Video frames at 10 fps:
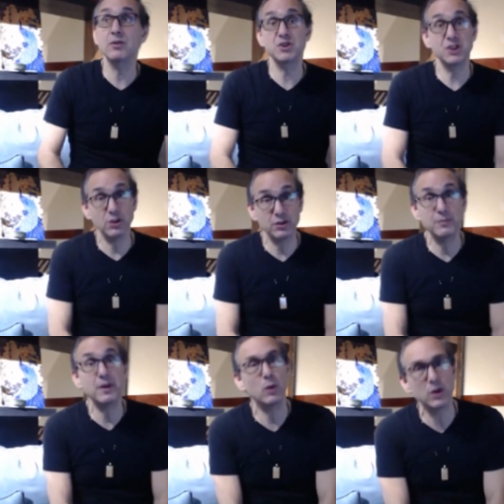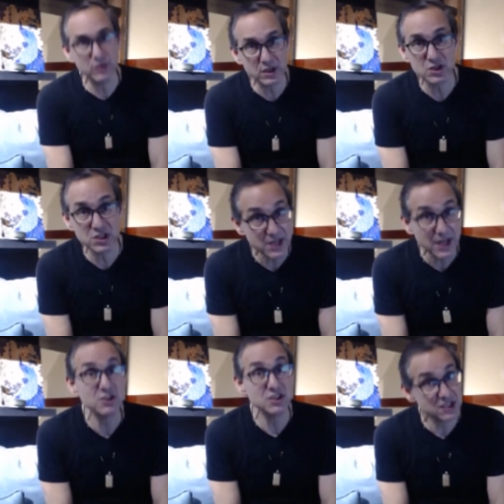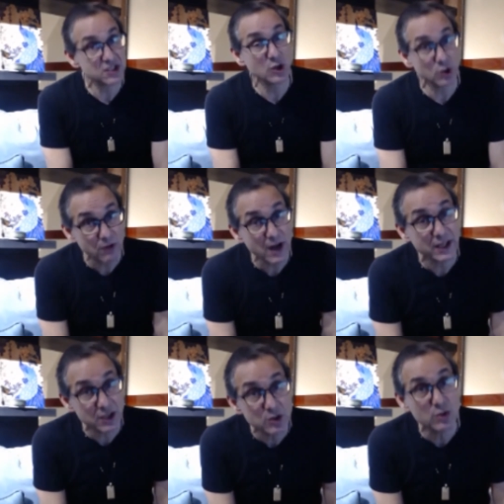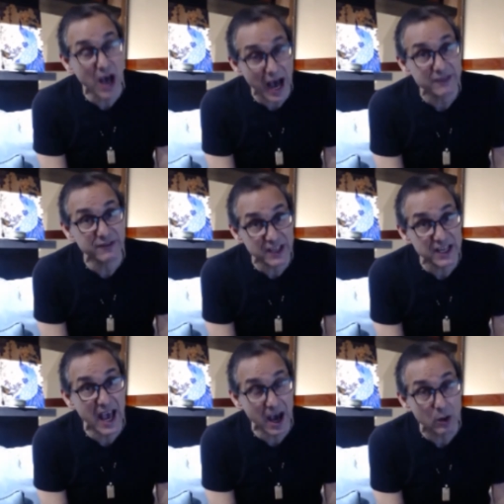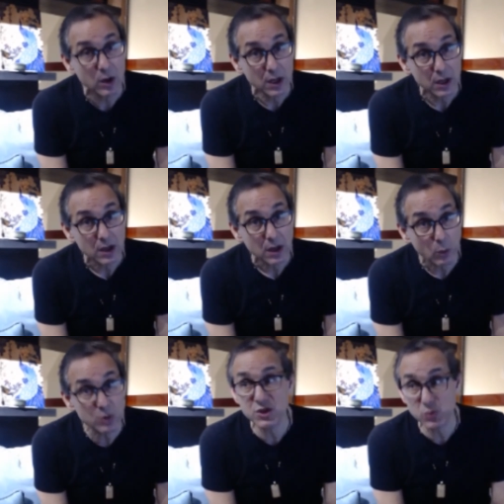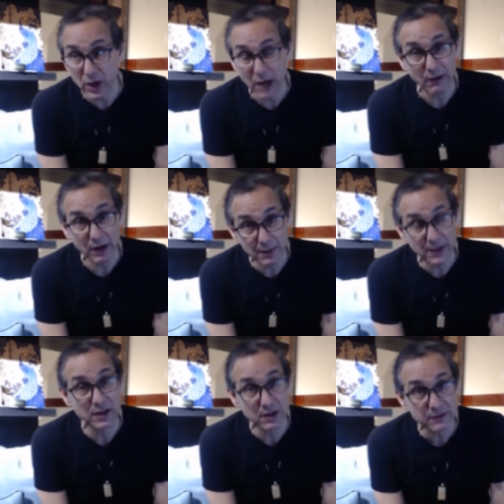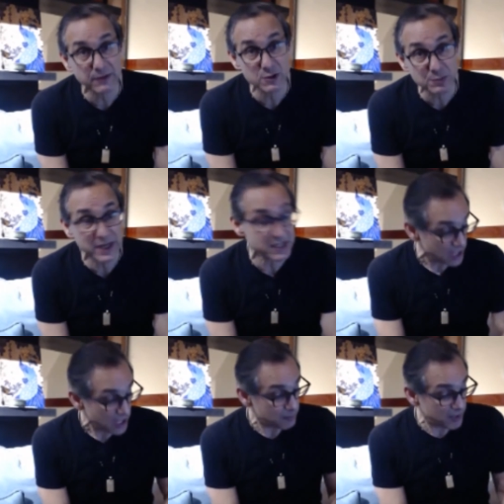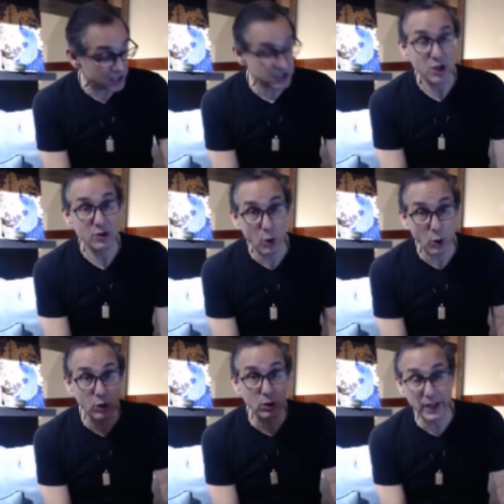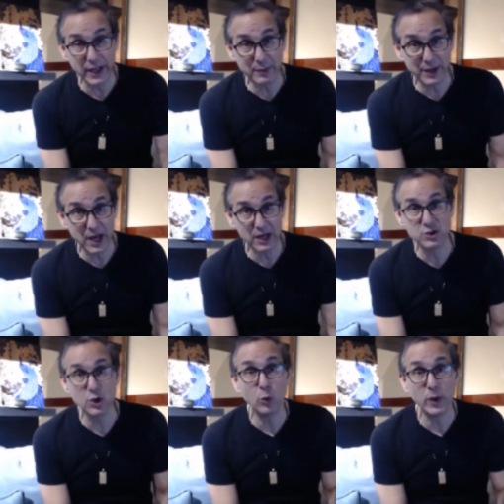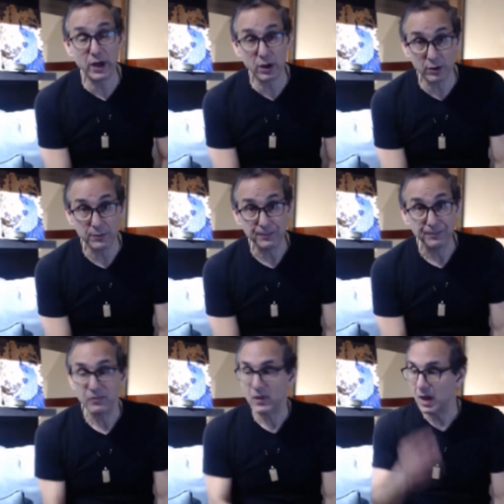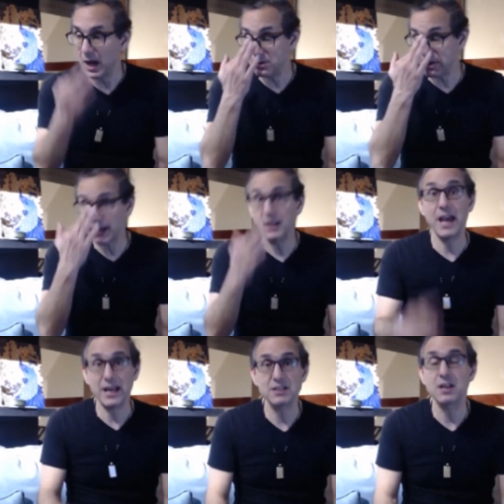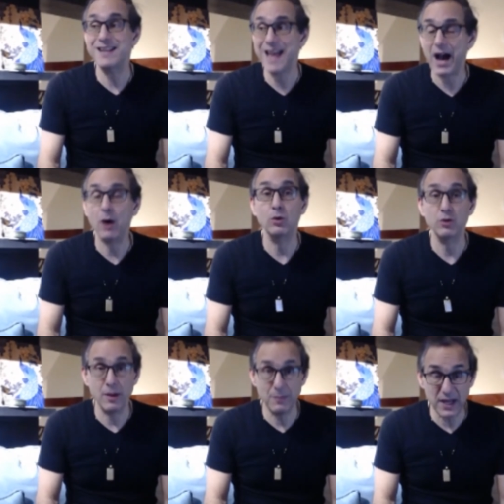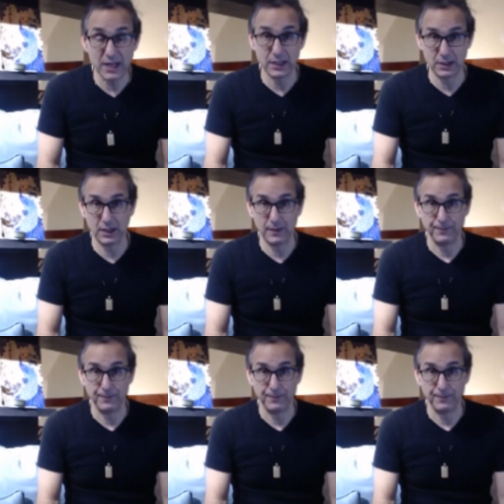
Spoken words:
and she looked at me and what do you think she said? She says, are you ready to do the IV now? Which is what I recommended in the first place because the oral antibiotics are weaker. I was like, yes, now, immediately.